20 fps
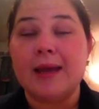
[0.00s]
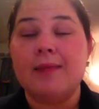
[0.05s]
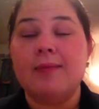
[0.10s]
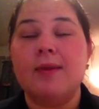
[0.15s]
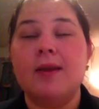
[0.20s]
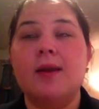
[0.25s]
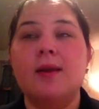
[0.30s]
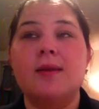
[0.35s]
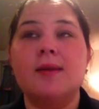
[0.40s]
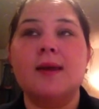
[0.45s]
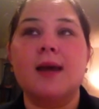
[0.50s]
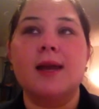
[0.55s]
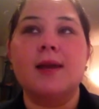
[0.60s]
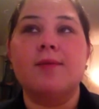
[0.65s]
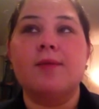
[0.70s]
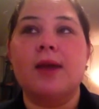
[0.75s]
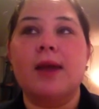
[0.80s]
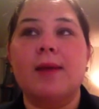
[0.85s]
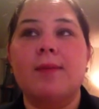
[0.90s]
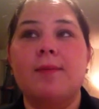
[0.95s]
And then it's kind
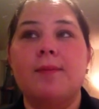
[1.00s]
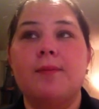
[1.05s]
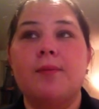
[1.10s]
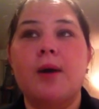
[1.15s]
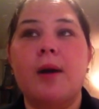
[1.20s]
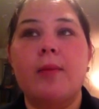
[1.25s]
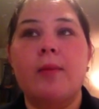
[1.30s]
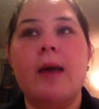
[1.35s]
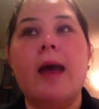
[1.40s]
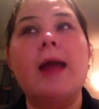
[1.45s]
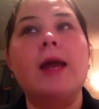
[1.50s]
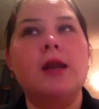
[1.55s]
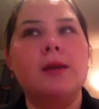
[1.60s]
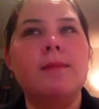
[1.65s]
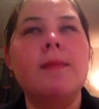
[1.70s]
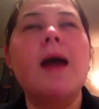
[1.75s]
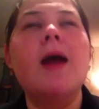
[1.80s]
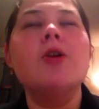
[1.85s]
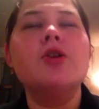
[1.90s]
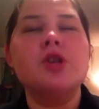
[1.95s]
of like, I could
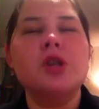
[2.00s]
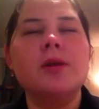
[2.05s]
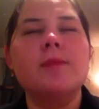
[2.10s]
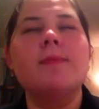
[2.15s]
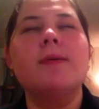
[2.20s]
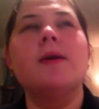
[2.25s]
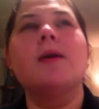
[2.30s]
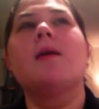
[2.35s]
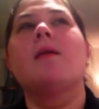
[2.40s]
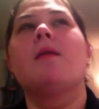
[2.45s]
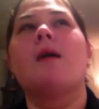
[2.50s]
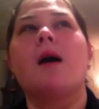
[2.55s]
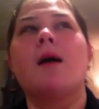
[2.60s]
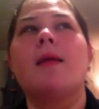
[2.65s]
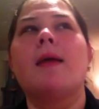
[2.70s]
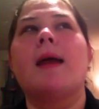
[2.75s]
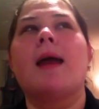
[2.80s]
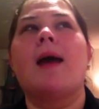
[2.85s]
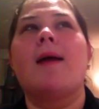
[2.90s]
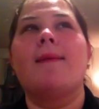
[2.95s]
imagine it being a lot
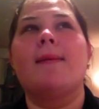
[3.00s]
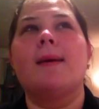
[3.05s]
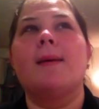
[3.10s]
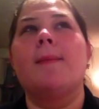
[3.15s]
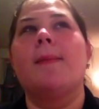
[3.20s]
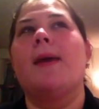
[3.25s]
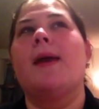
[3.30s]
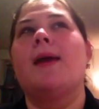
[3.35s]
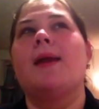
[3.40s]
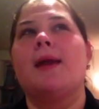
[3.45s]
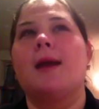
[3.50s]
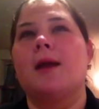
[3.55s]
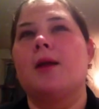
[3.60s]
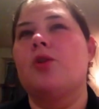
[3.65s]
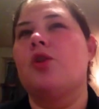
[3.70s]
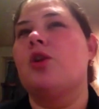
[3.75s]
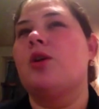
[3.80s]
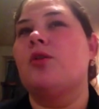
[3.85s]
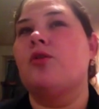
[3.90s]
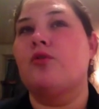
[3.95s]
like having a bacon, egg,
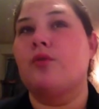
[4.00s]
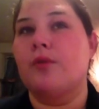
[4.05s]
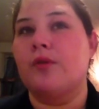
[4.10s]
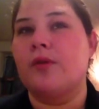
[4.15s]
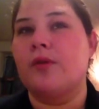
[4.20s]
and cheese,